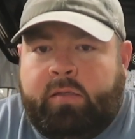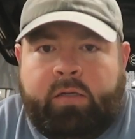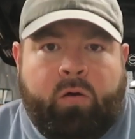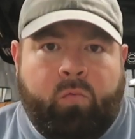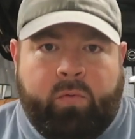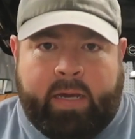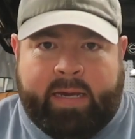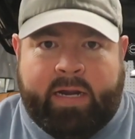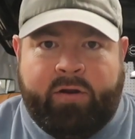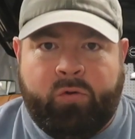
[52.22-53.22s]
you know, I
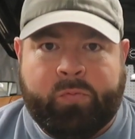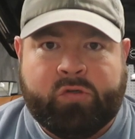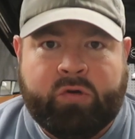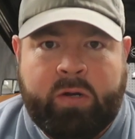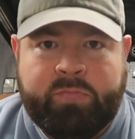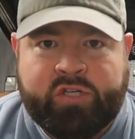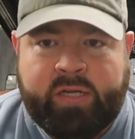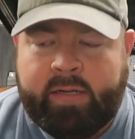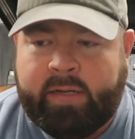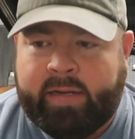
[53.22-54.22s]
got a new
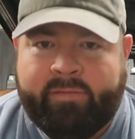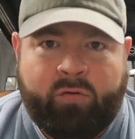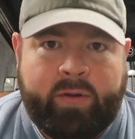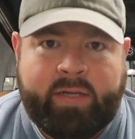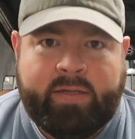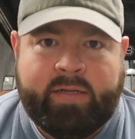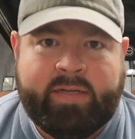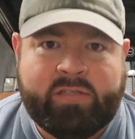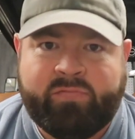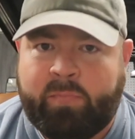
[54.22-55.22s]
prescription and I've only done
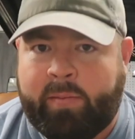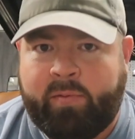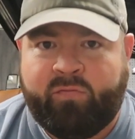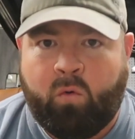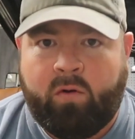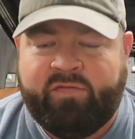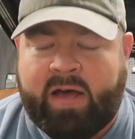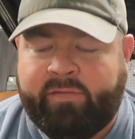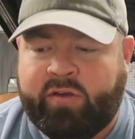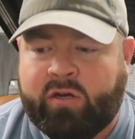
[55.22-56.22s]
this maybe four or
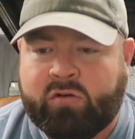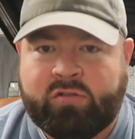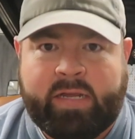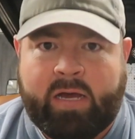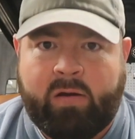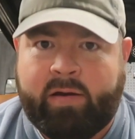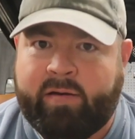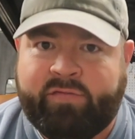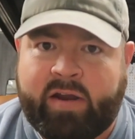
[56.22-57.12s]
five years now.